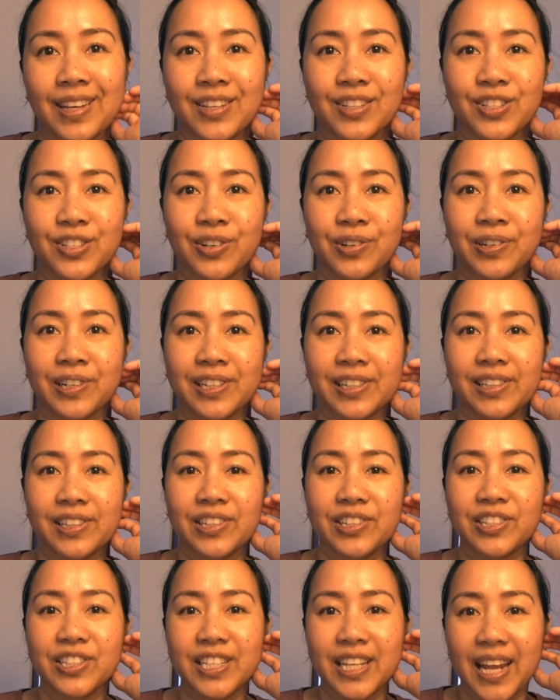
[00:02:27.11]
So
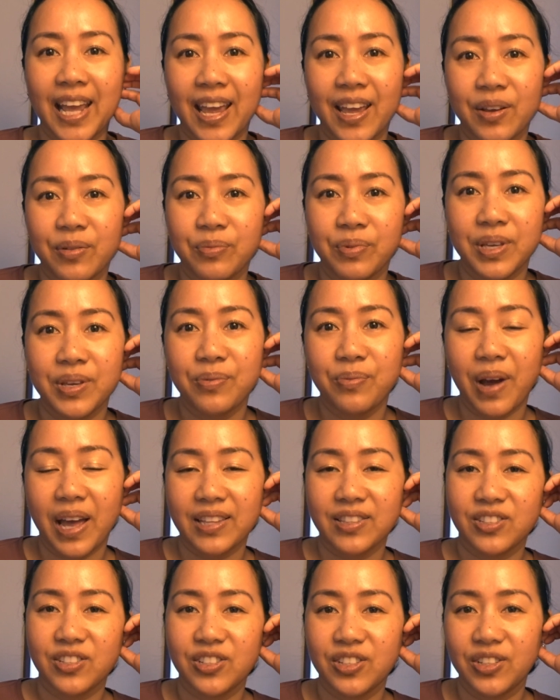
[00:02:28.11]
earlier today we
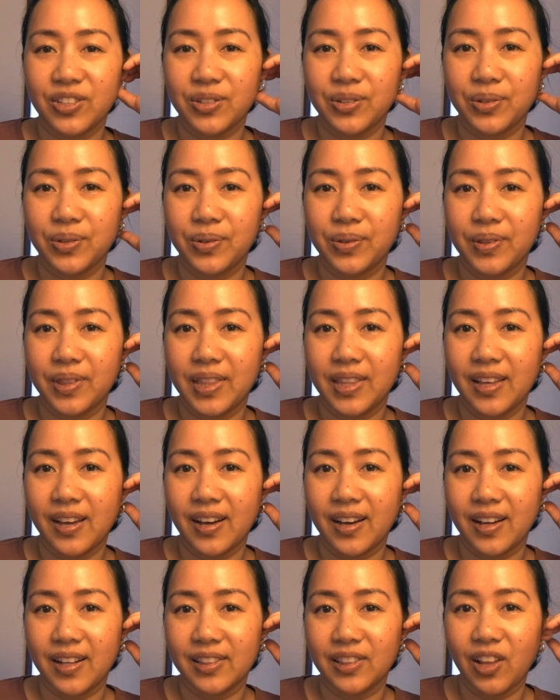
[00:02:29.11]
went to
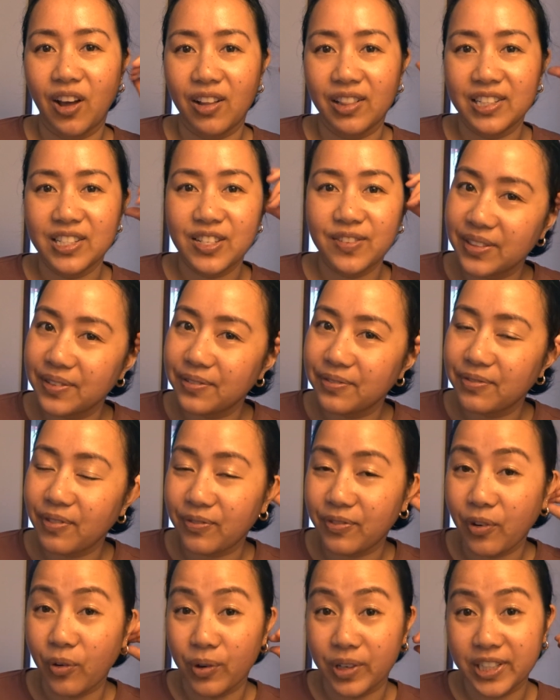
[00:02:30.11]
uh, Lawless
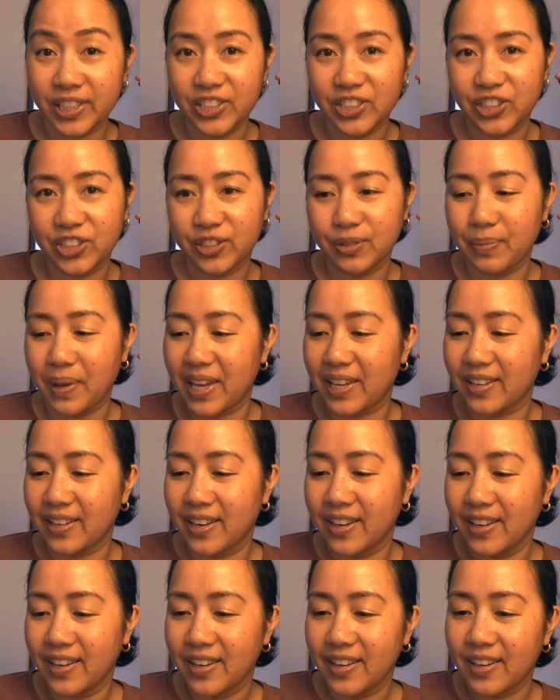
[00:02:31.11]
Forge to make
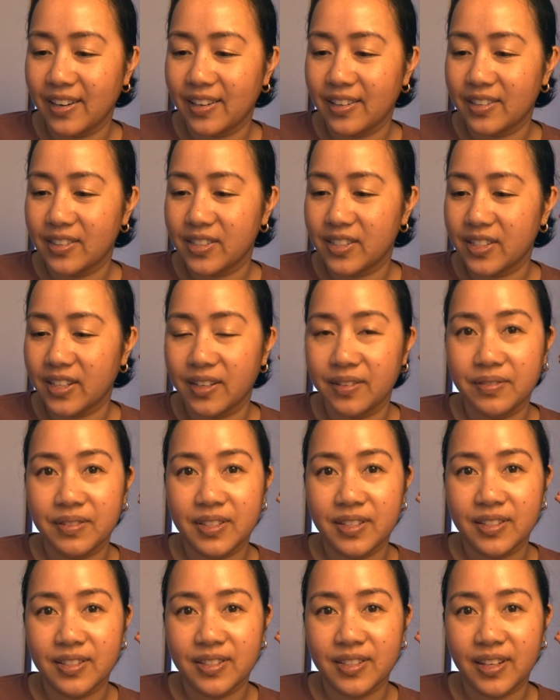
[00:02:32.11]

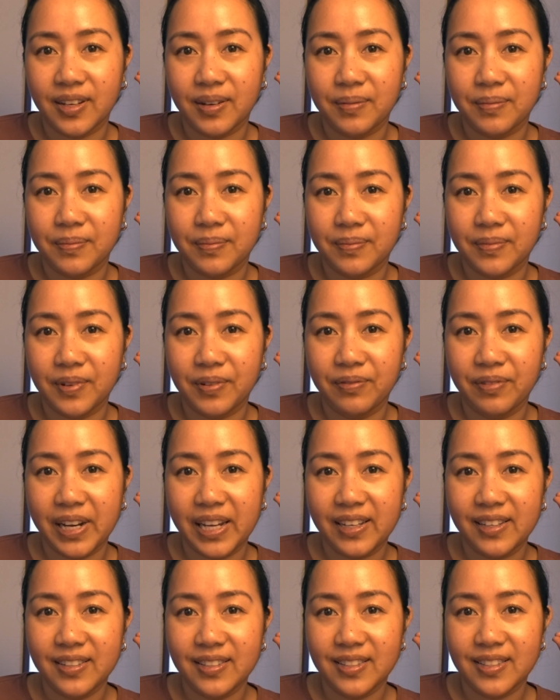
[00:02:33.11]
ourselves some
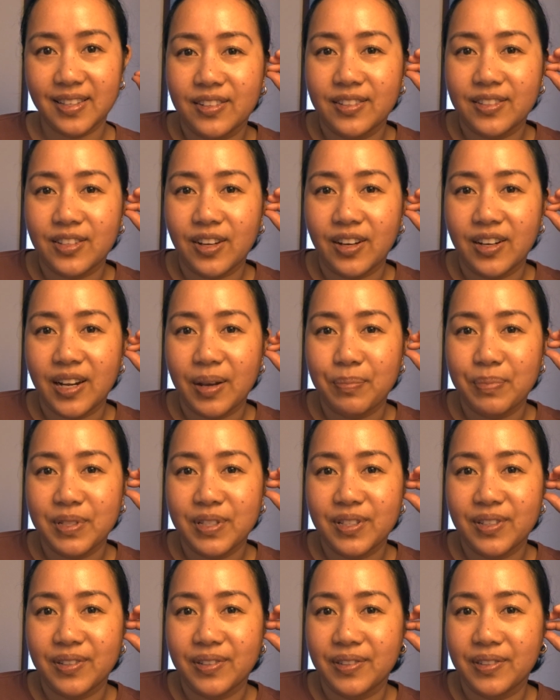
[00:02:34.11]
rings. I saw an
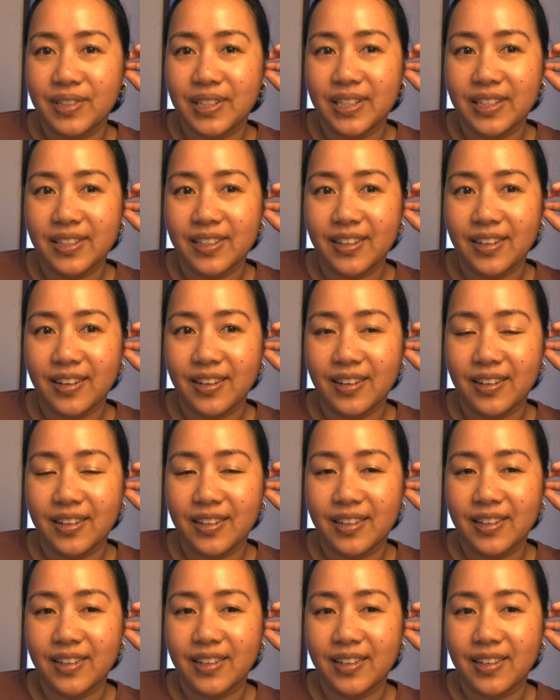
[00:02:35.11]
episode
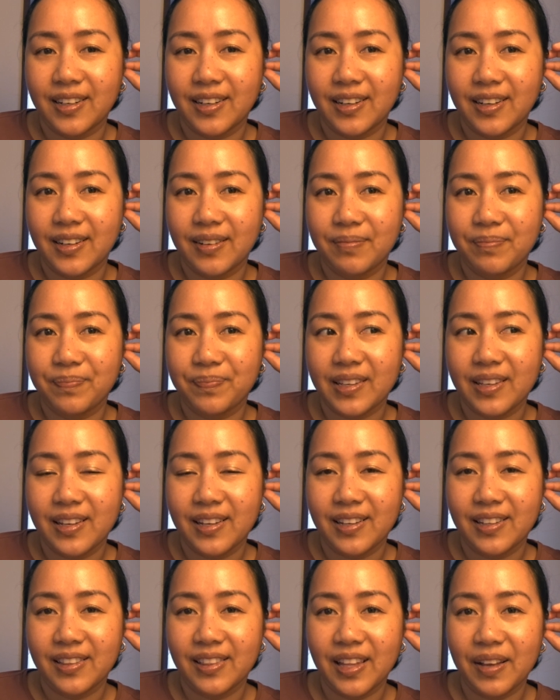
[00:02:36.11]
on
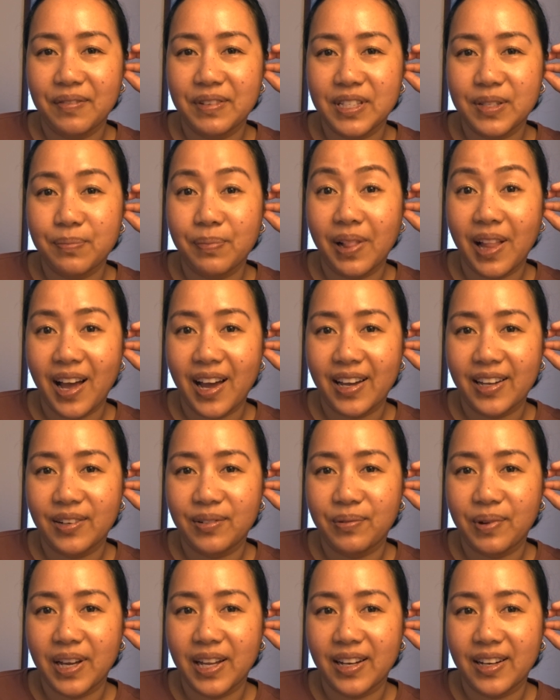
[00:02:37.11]
um, Love is
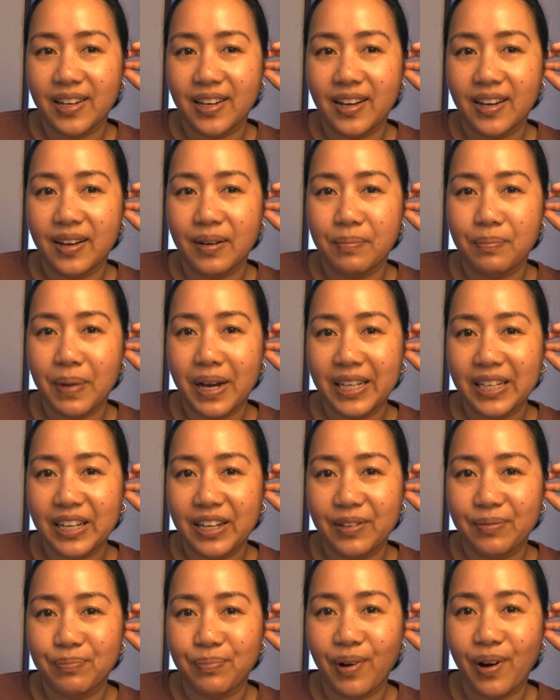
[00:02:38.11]
Blind when uh, Micah
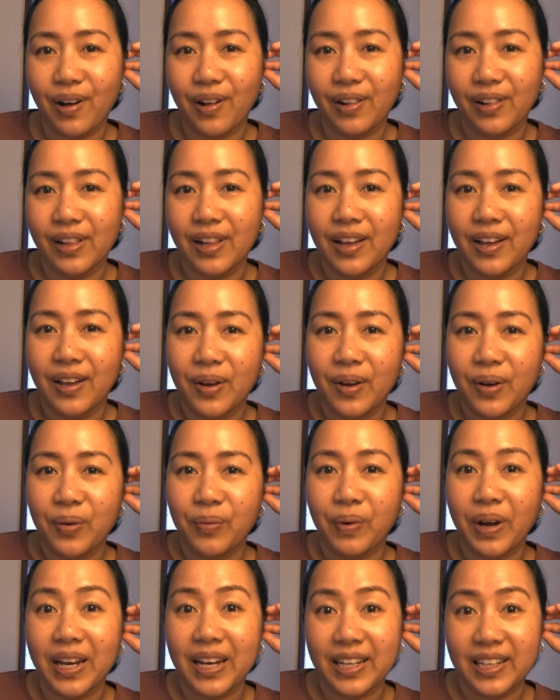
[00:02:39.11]
and Paul
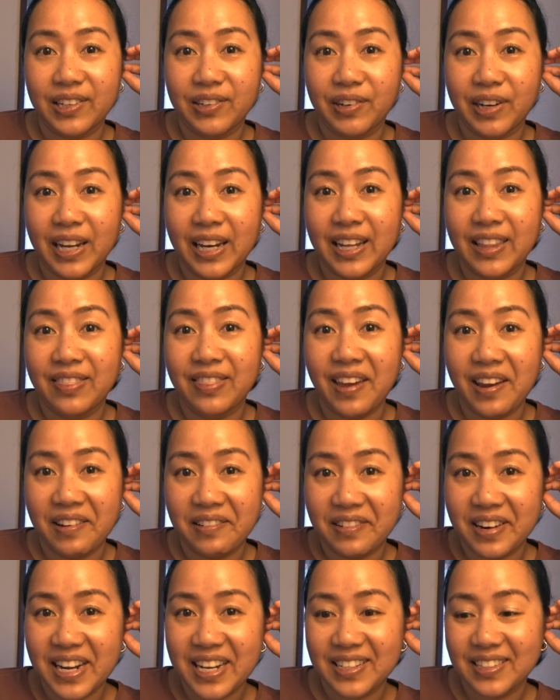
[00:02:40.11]
went and created their
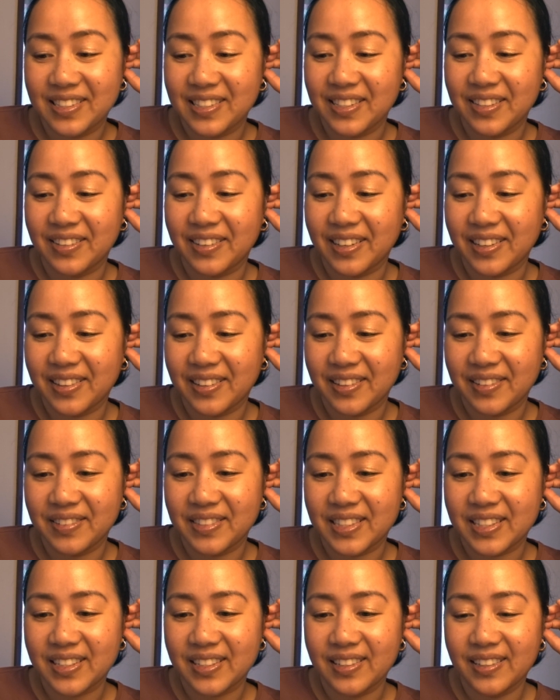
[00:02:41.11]
rings so I thought it
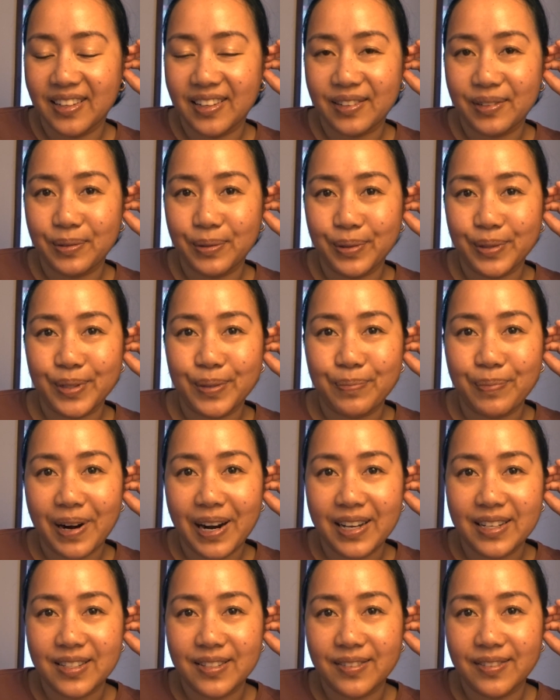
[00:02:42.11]
was a cool
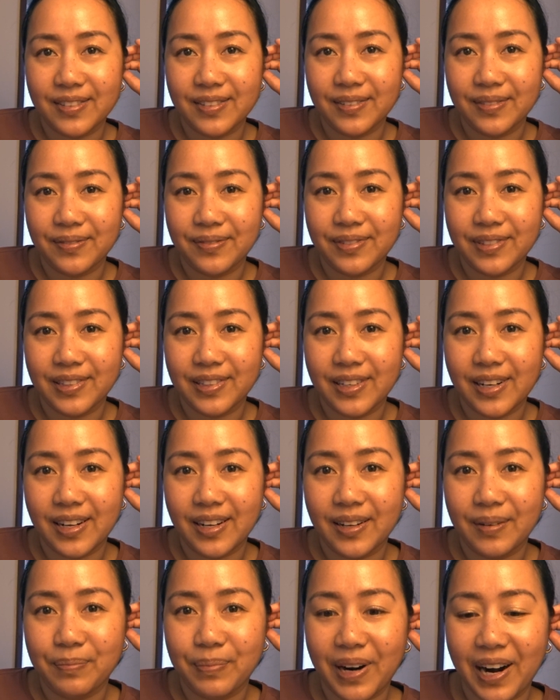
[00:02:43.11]
surprise to, for
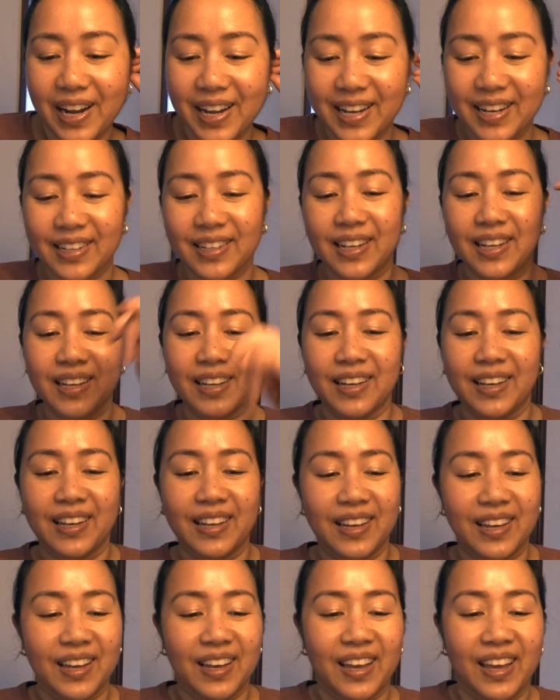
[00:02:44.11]
uh, Brian.
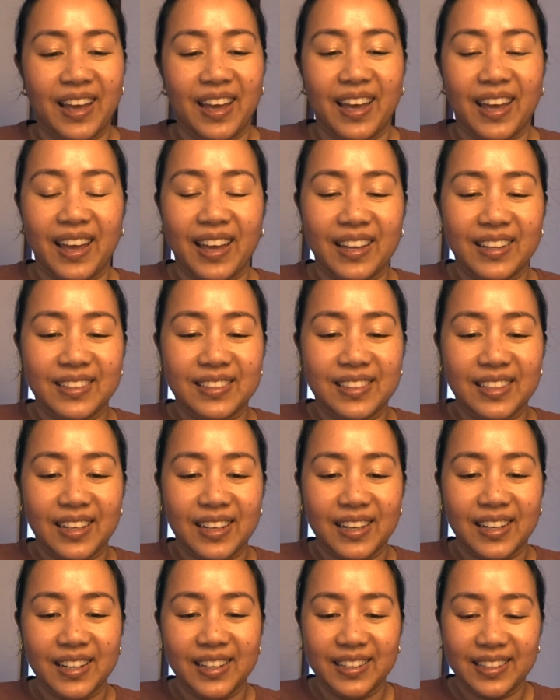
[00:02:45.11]
And
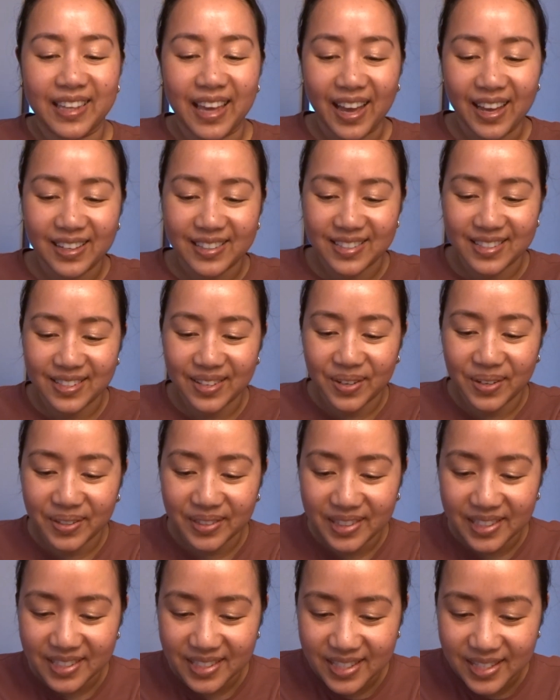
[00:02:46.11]
uh, yeah, so
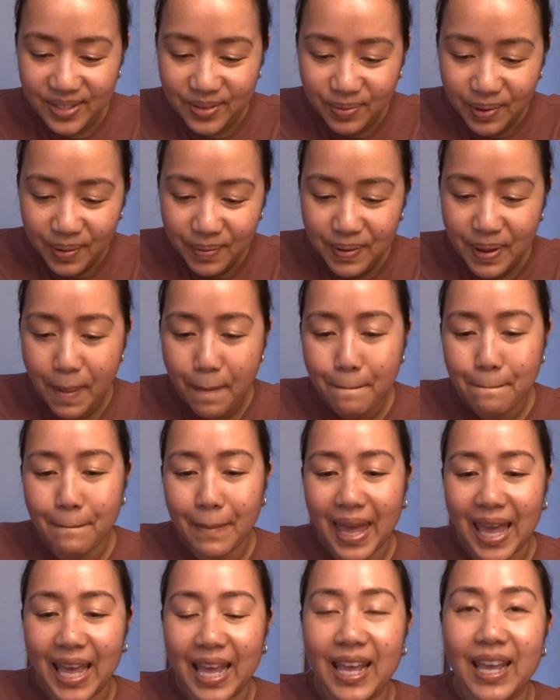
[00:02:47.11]
this is what we
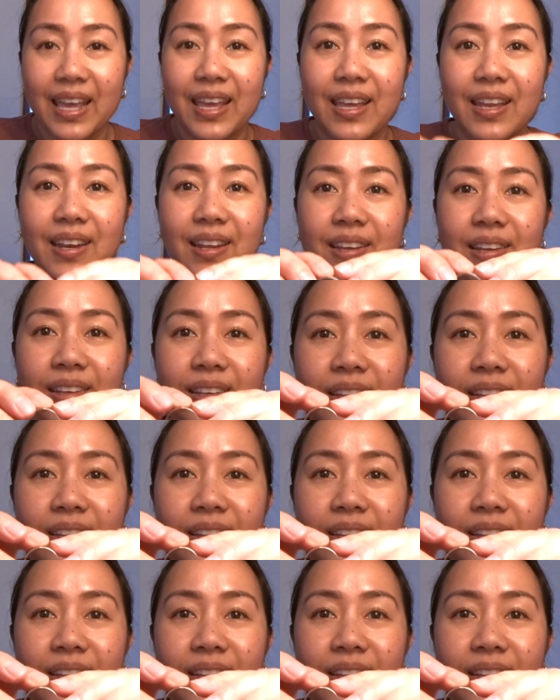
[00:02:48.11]
made.